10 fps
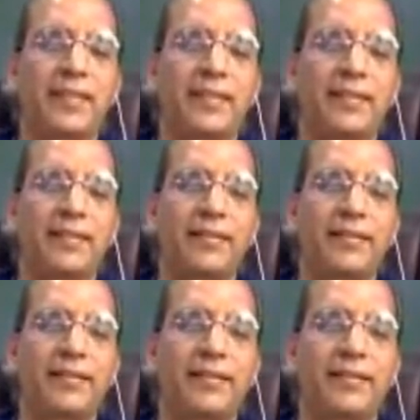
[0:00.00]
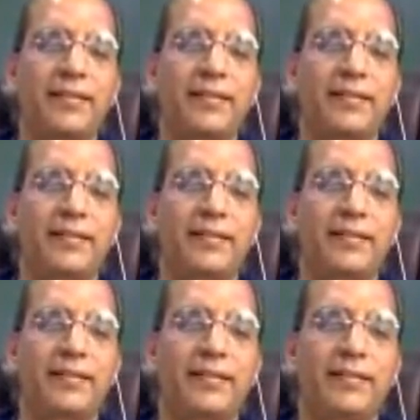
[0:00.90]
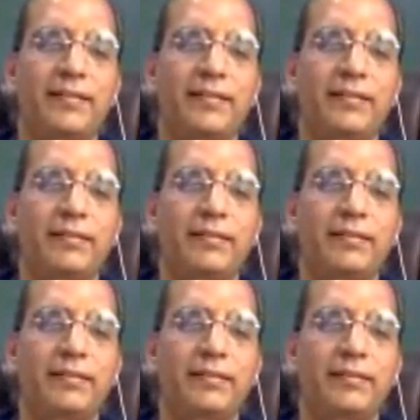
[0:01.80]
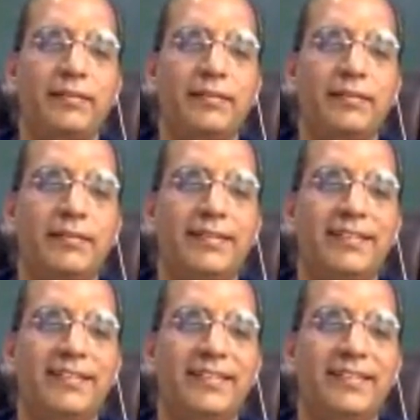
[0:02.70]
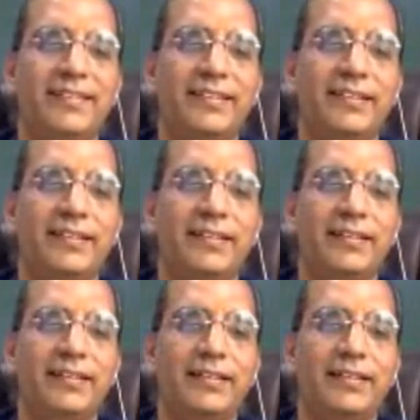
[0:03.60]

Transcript: [no speech]